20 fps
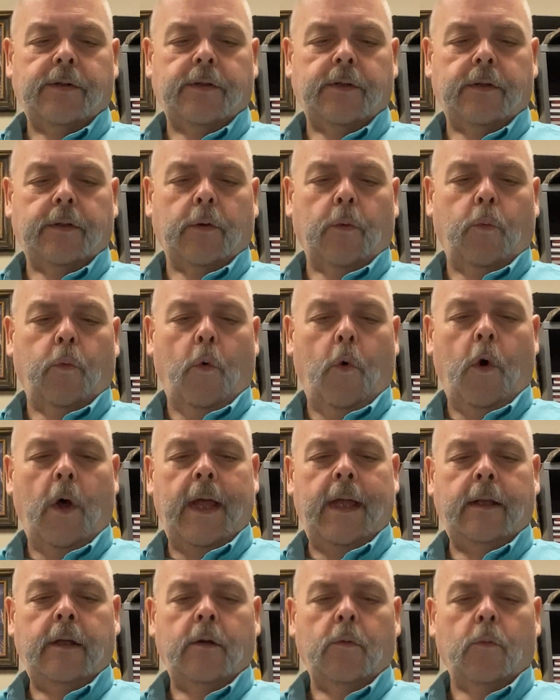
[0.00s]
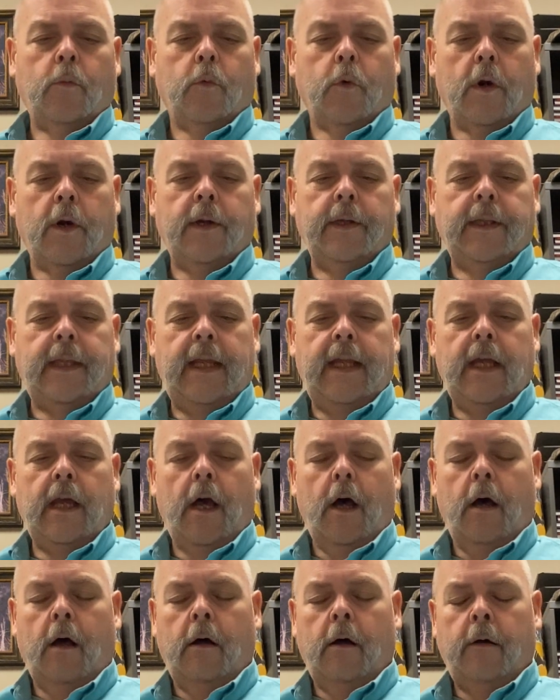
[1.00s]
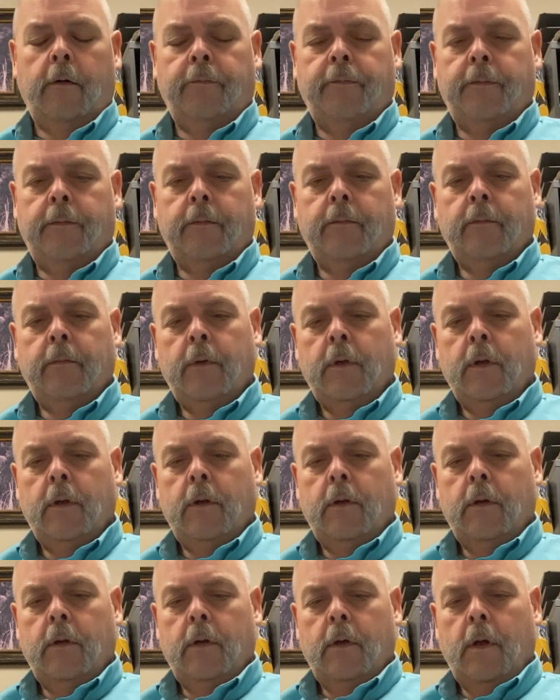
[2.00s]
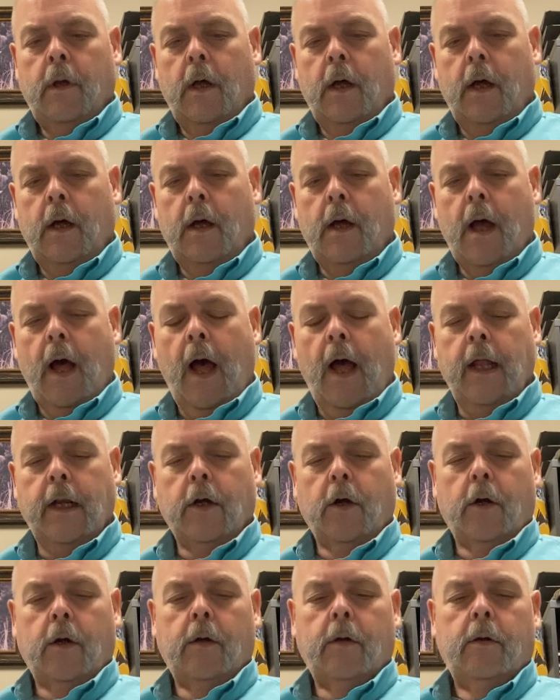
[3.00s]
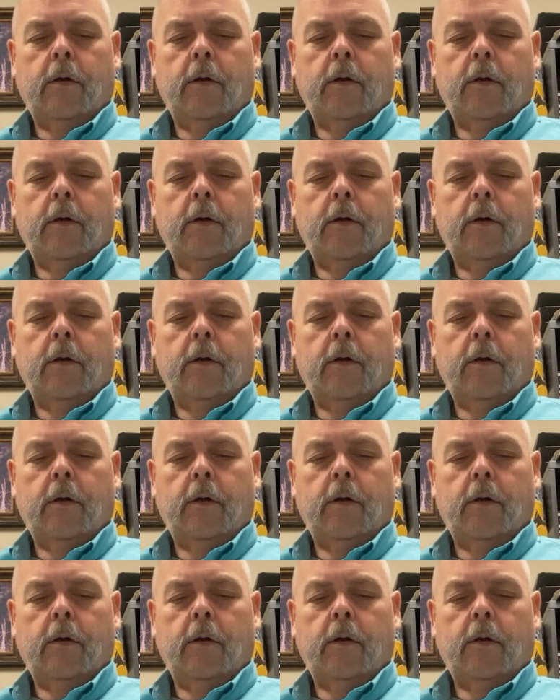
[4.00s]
the one worthy of honor.